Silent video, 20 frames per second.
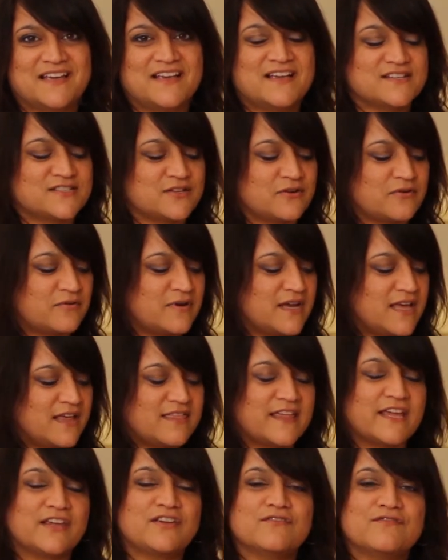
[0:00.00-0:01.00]
So
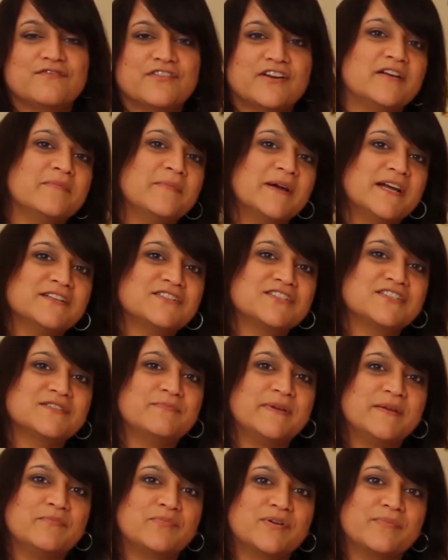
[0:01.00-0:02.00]
thank you very much.
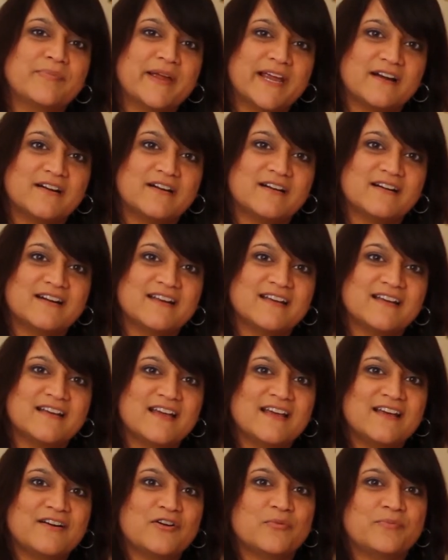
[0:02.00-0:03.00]
Be prepared.
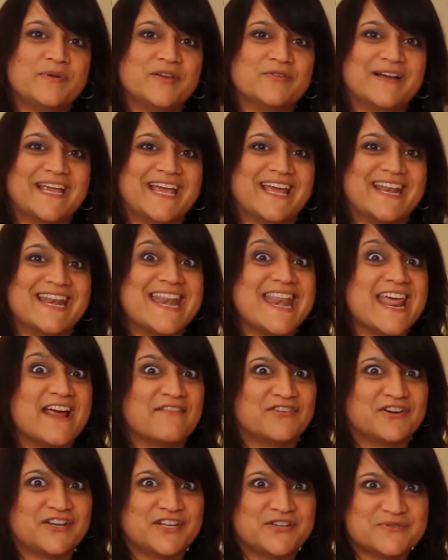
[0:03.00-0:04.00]
Hope you, again,
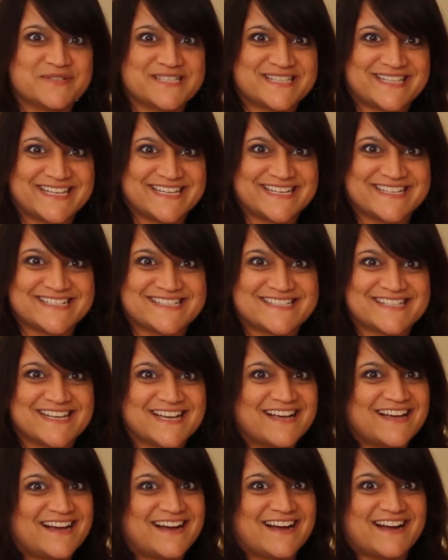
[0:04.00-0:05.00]
never use these
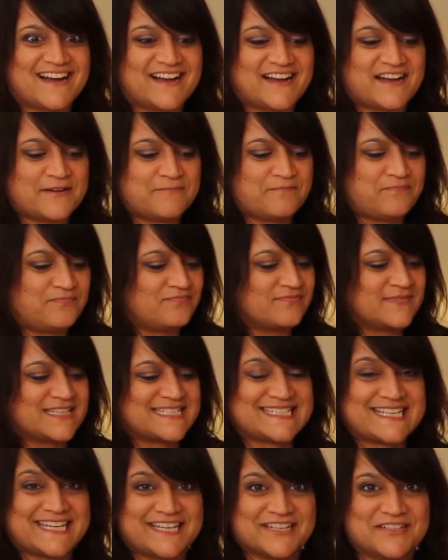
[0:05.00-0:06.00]

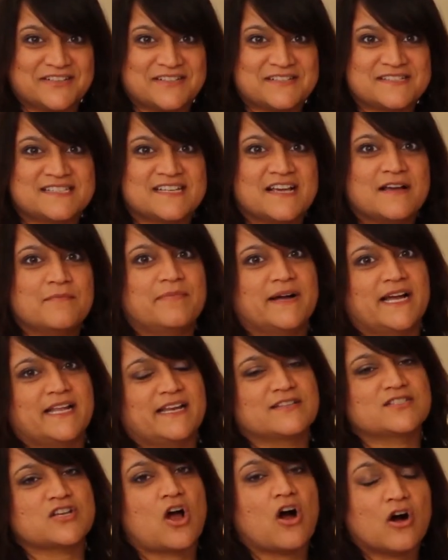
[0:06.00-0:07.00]
skills, but
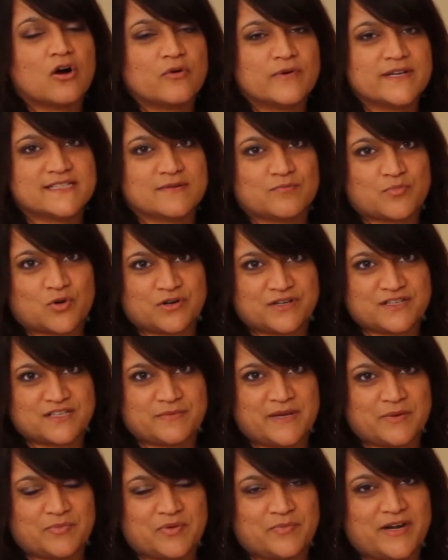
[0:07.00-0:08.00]
it's always important to
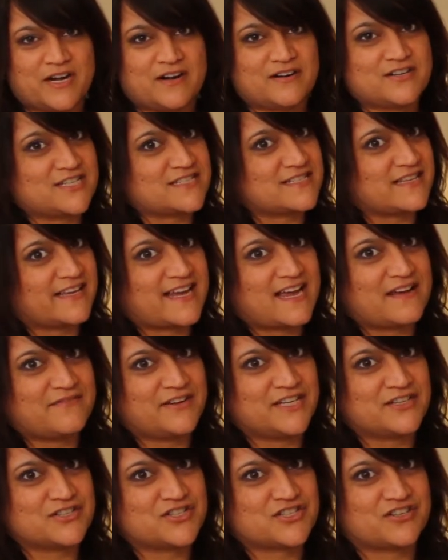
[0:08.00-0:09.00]
be prepared, just like
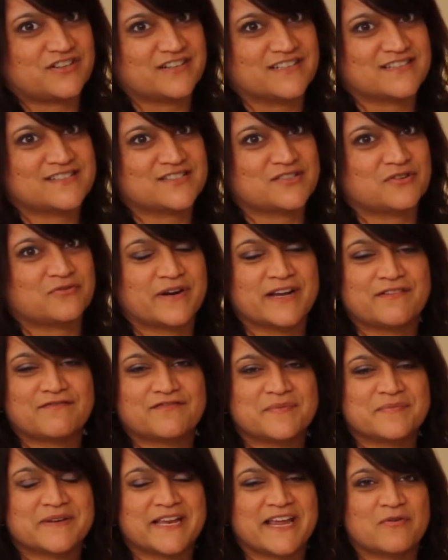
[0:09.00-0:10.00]
having insurance. So right
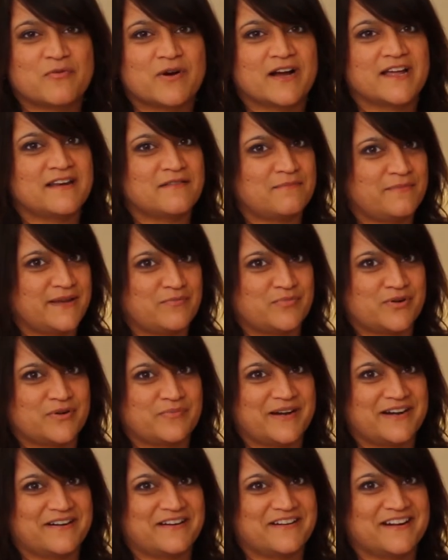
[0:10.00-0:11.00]
from day one, be
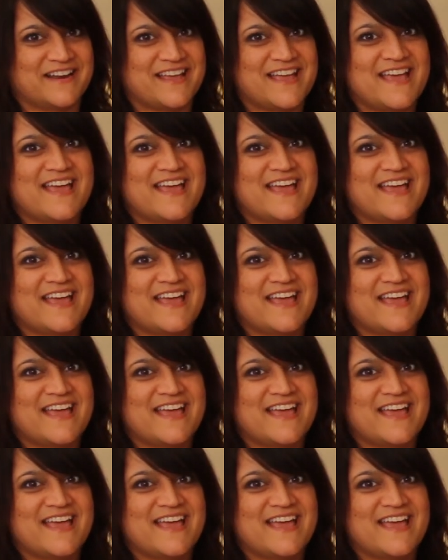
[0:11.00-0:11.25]
prepared.